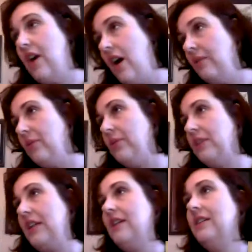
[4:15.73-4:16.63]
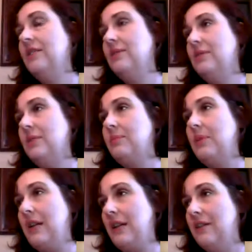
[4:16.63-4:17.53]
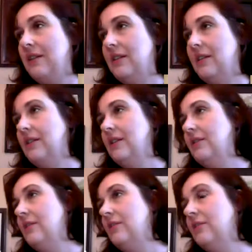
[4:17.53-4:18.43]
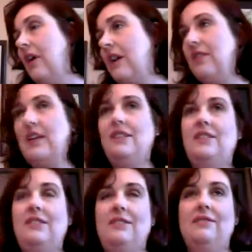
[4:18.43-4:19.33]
not rolling would be 5/8.